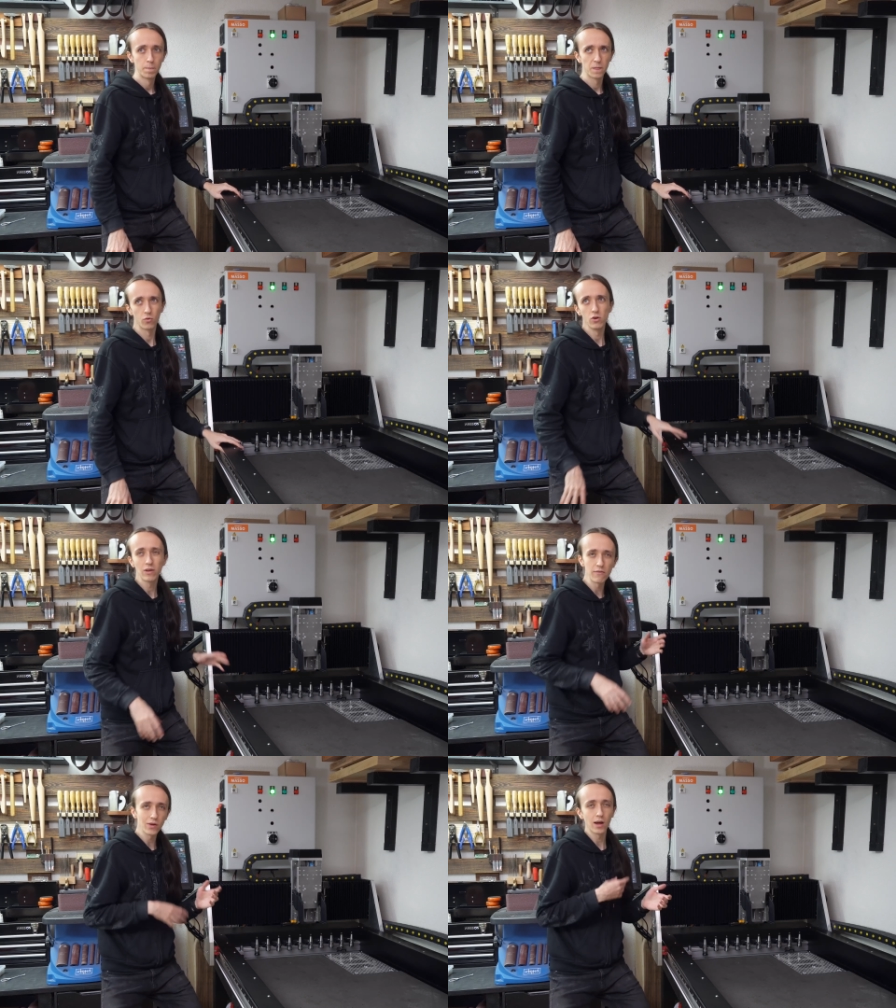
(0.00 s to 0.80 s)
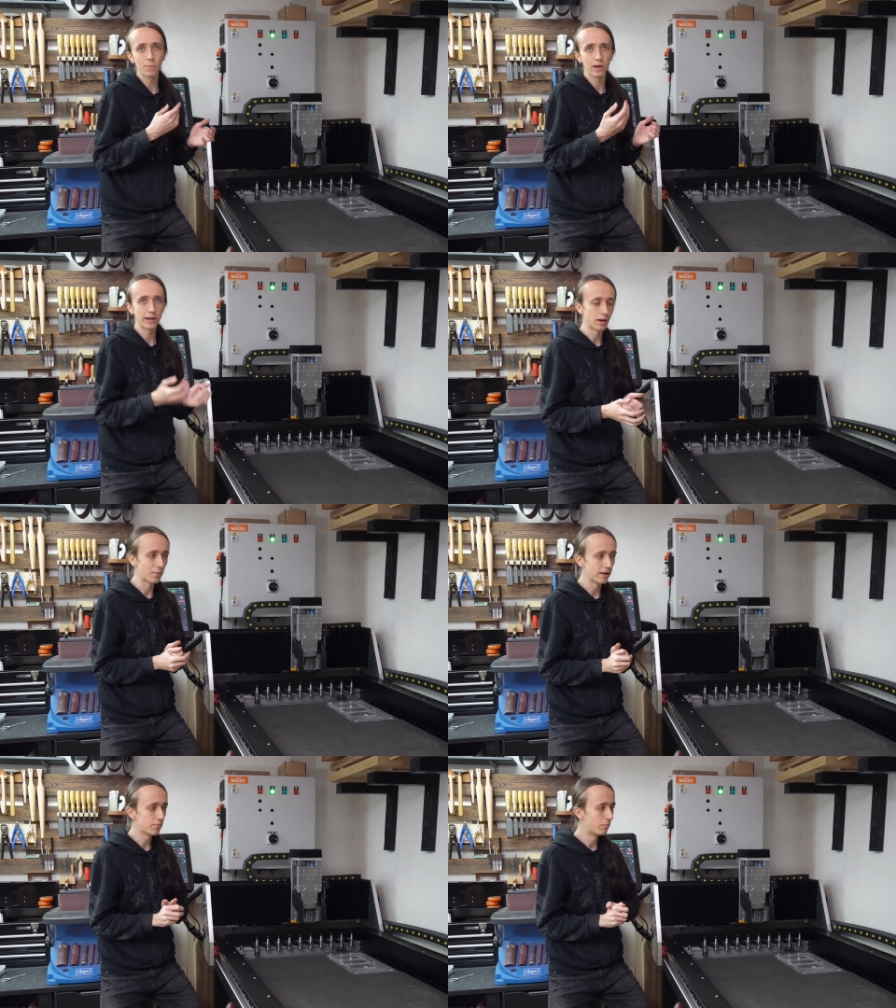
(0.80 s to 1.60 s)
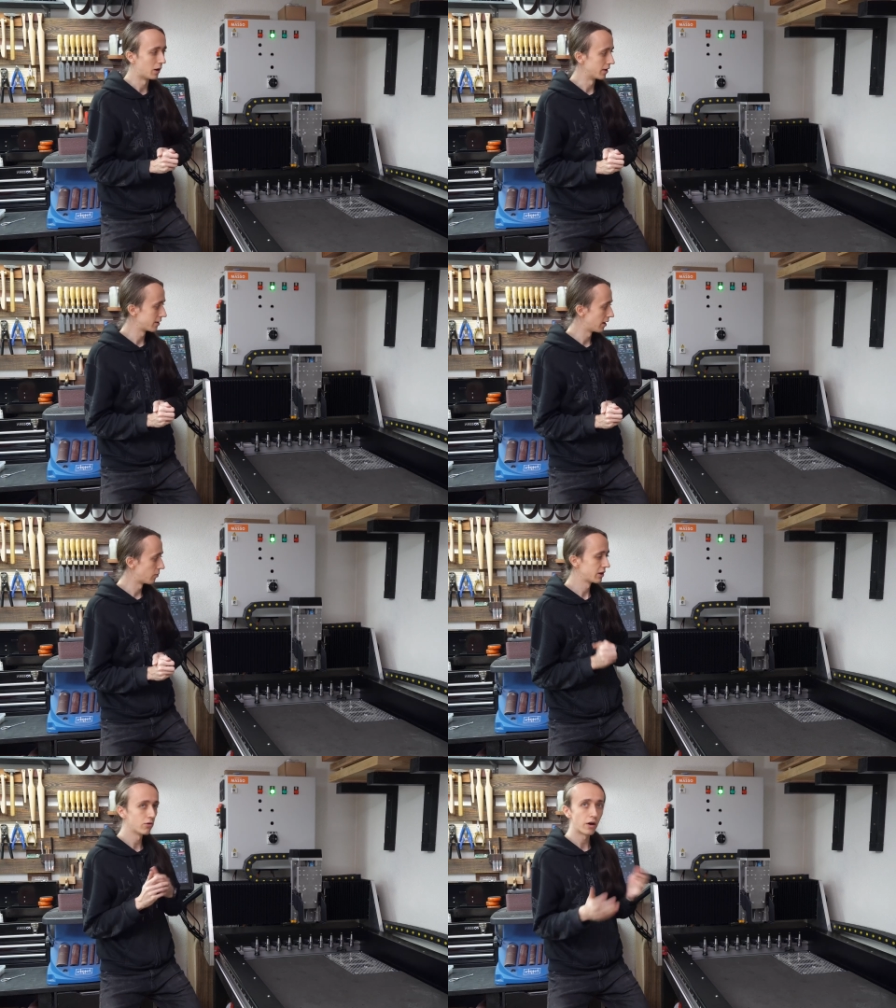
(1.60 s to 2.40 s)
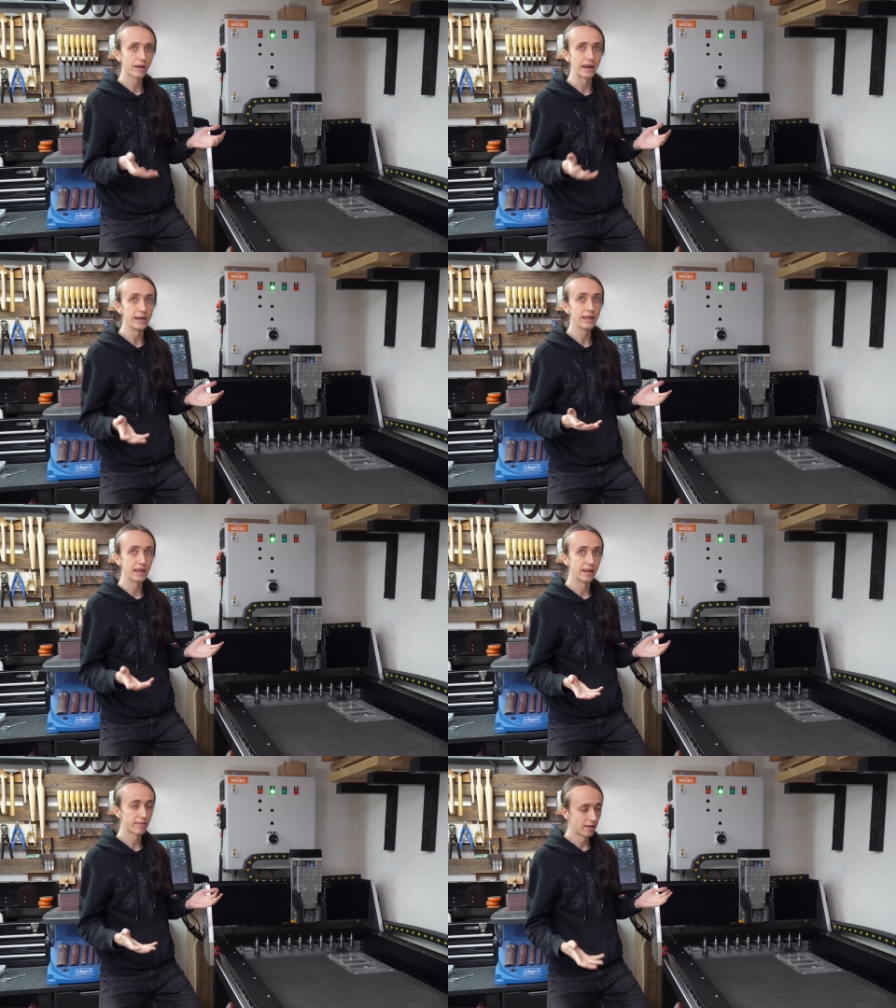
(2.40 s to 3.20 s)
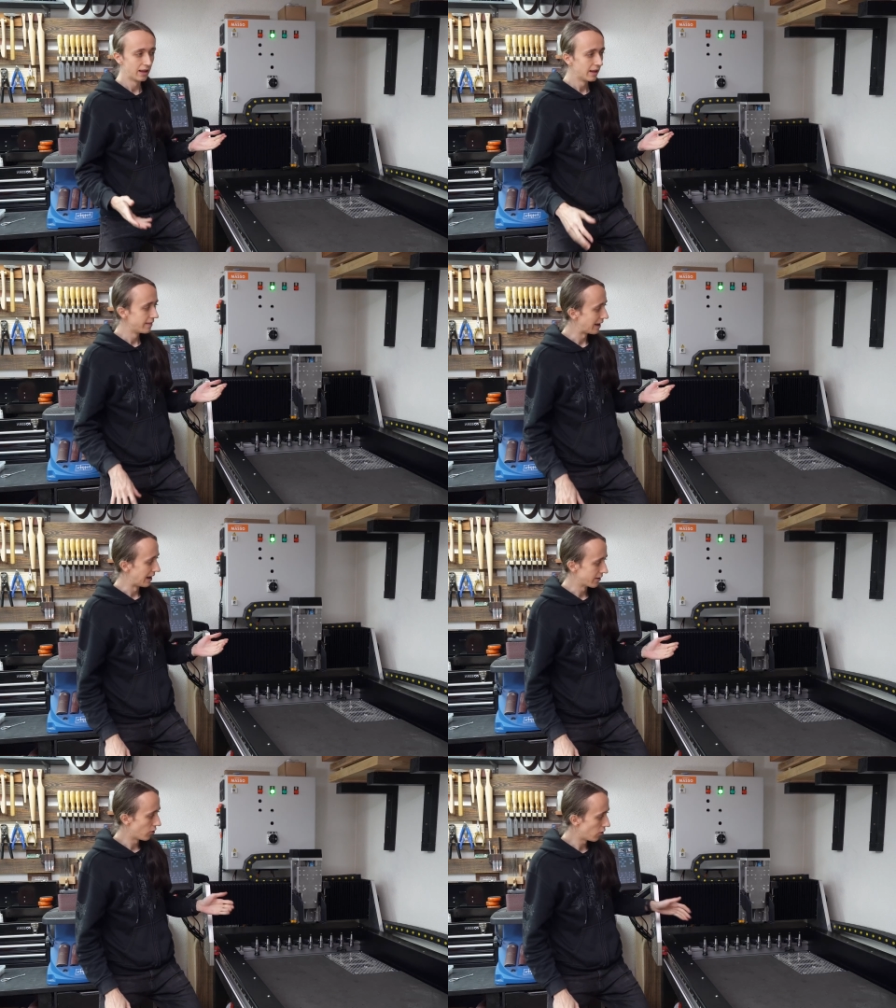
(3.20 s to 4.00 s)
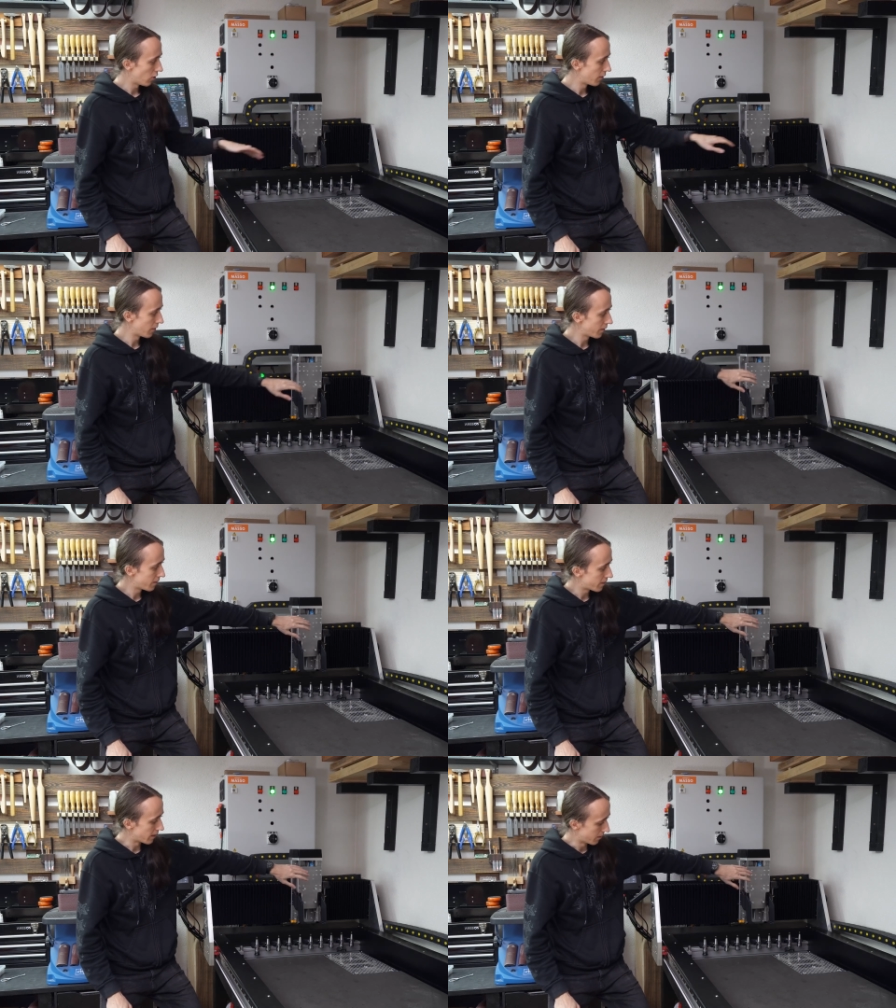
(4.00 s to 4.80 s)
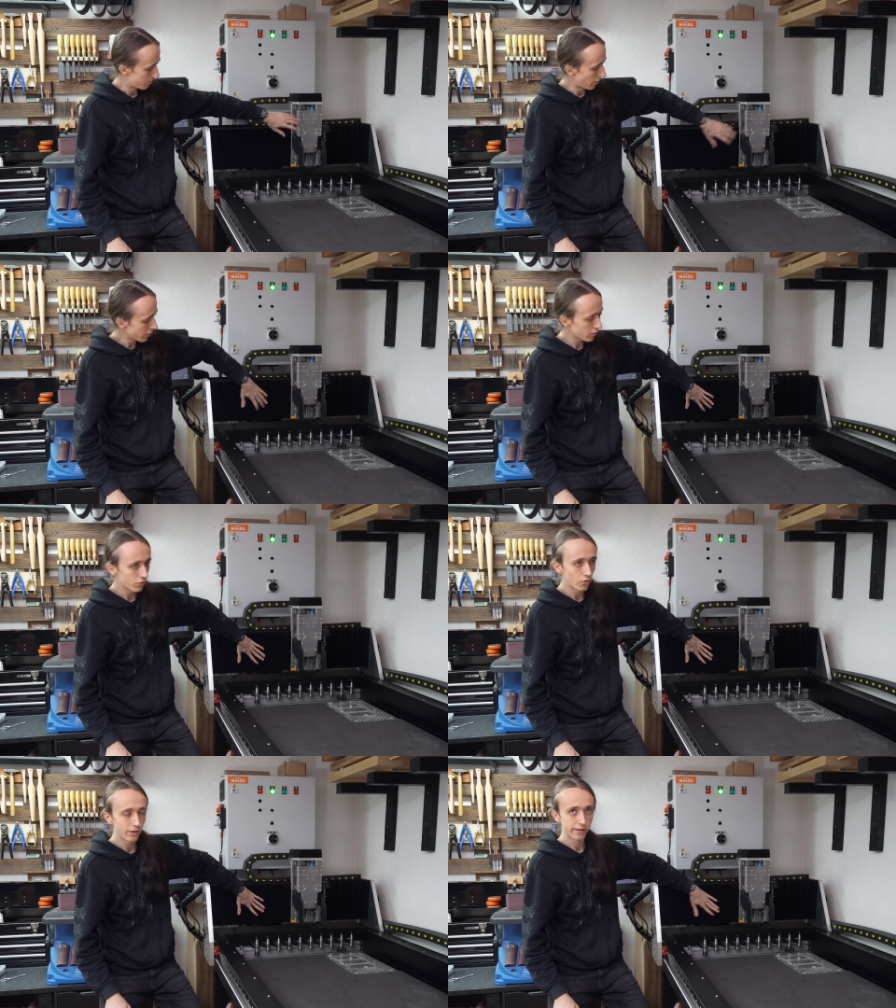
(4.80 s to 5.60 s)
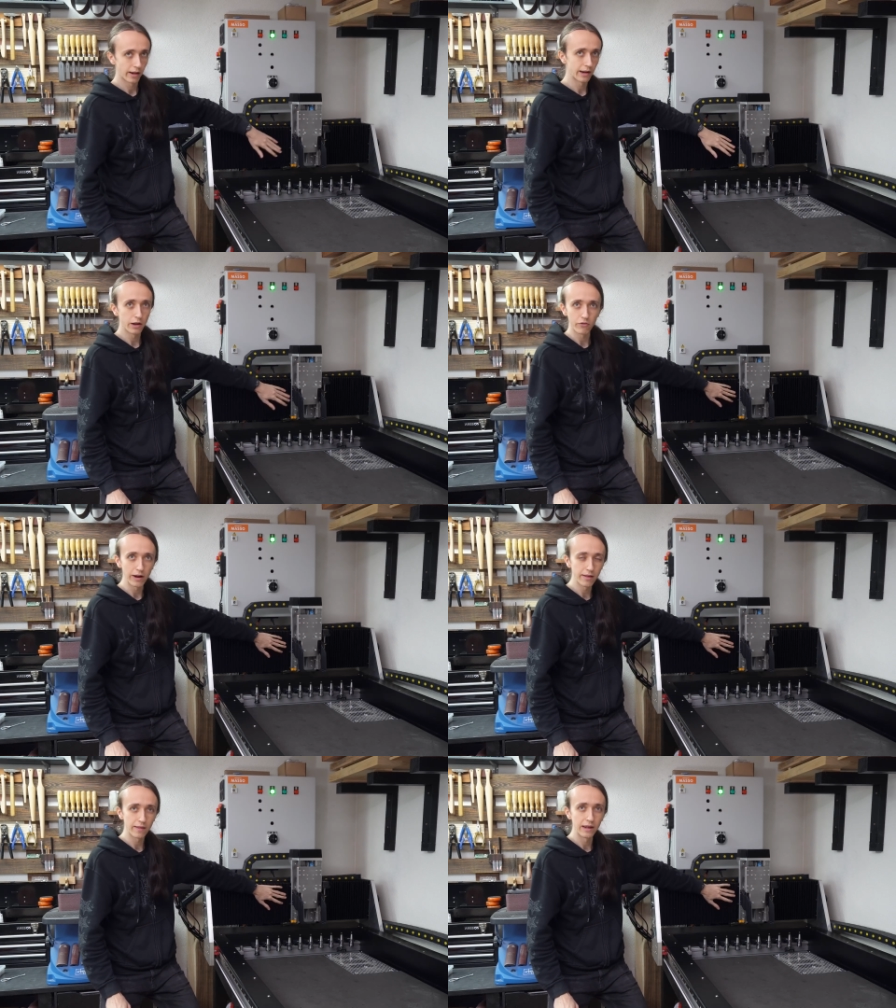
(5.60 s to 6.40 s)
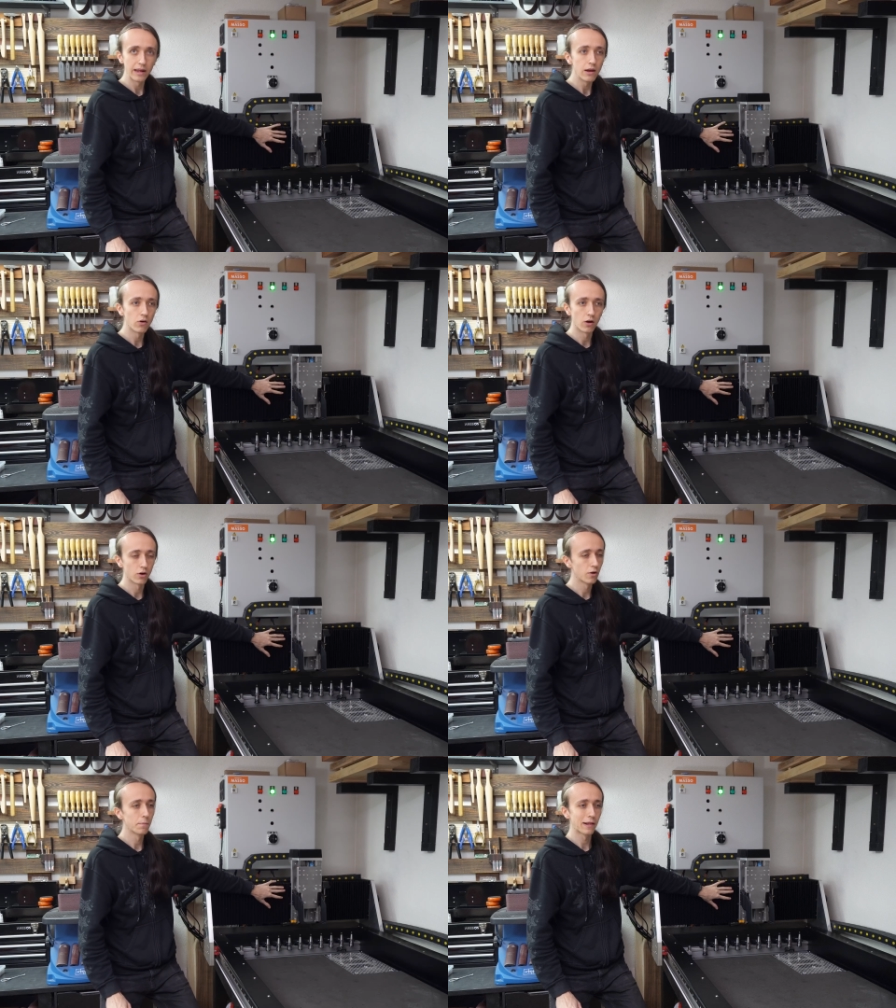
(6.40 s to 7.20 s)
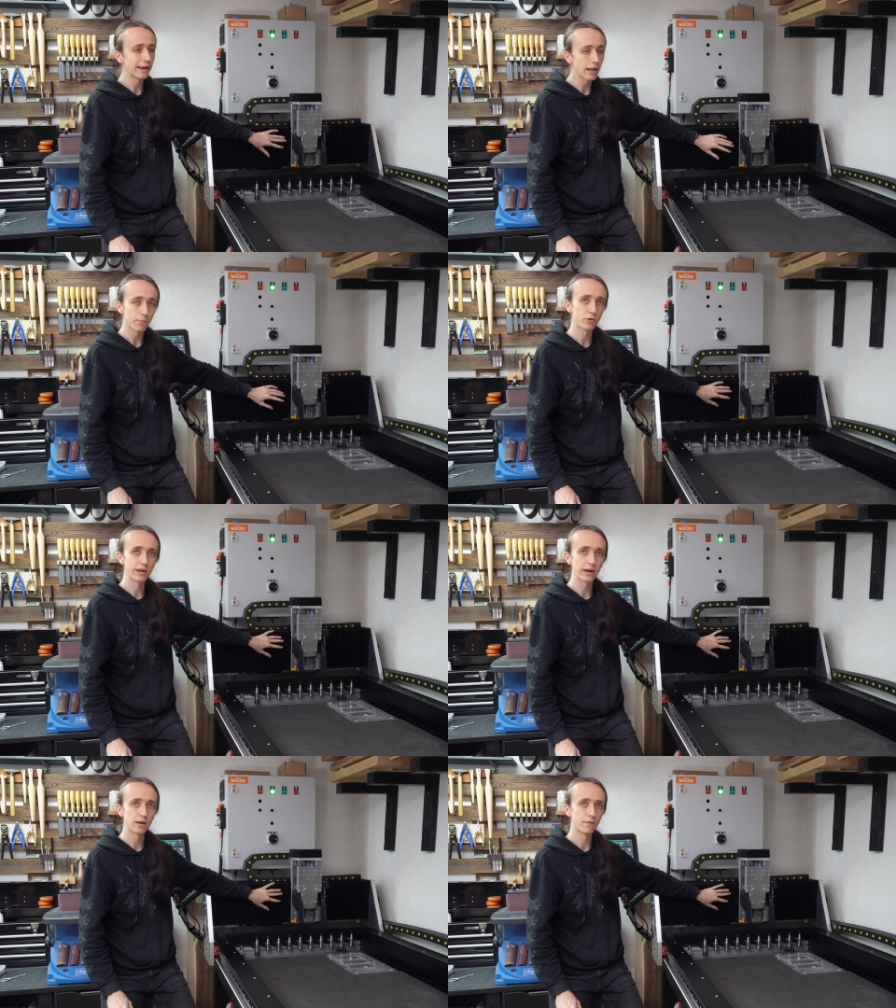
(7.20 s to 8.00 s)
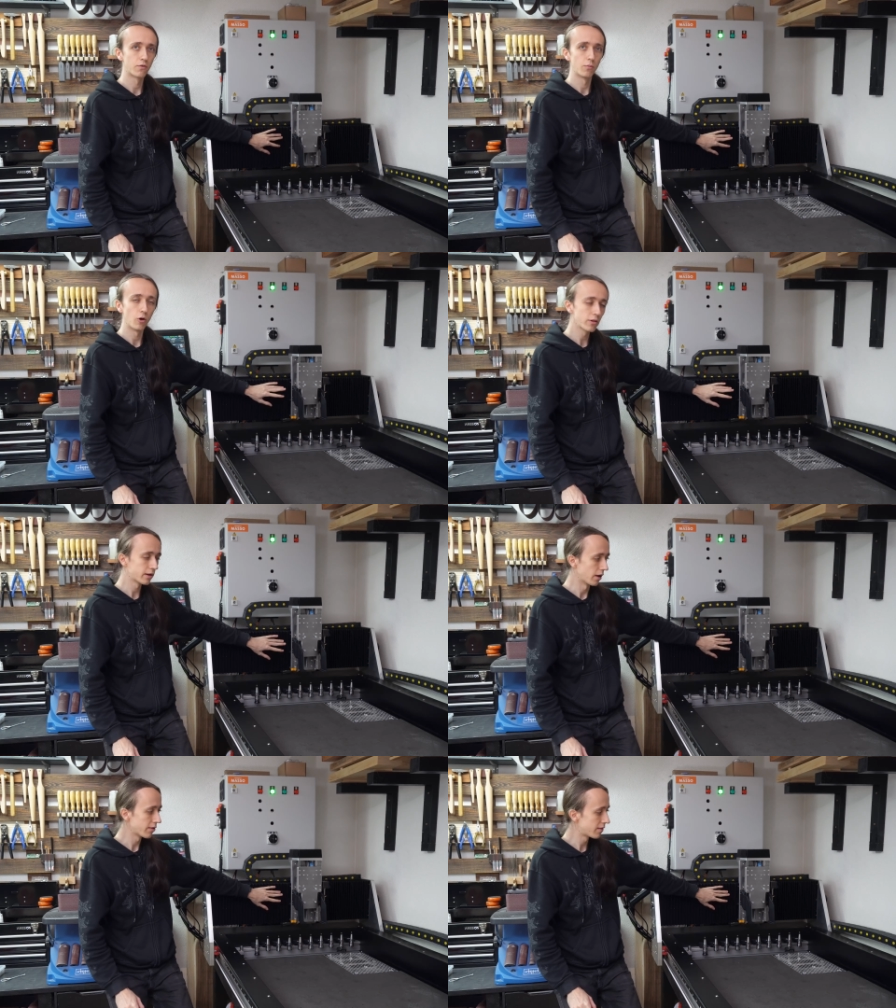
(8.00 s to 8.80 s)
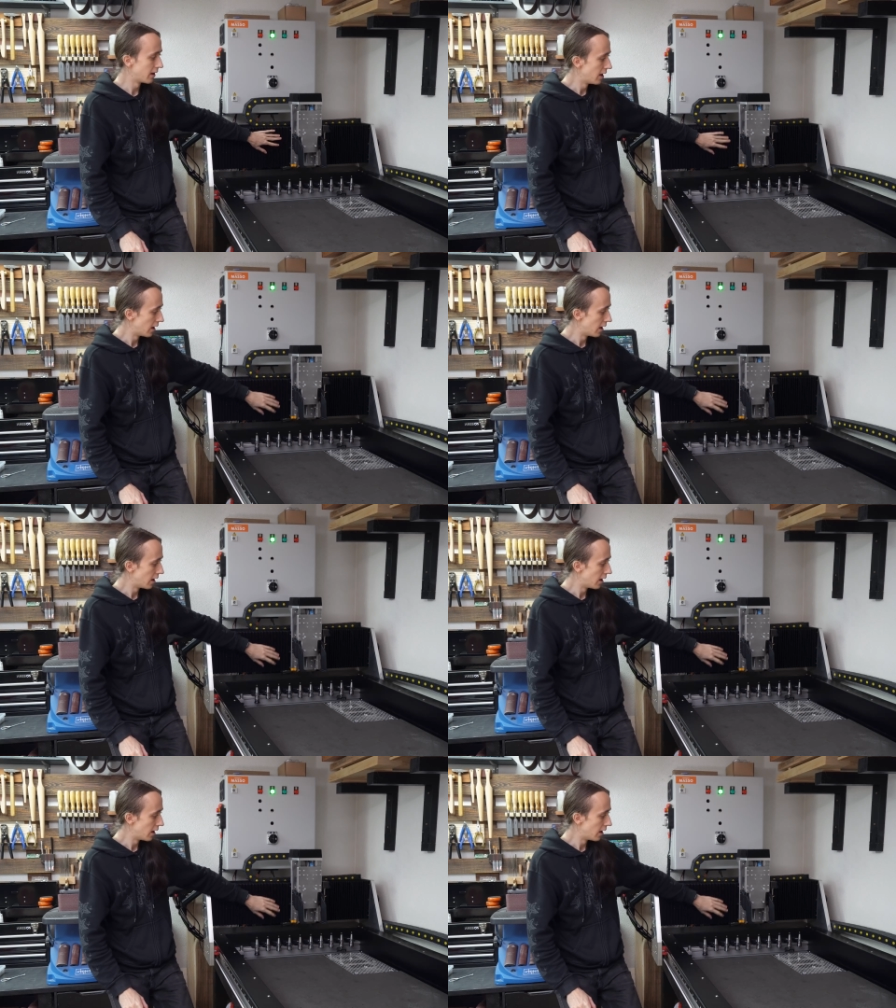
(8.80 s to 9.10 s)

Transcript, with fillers: So you're giving up a little bit, but uh, what you are gaining is that the ball screw, the linear rails in here are completely protected from all the dust.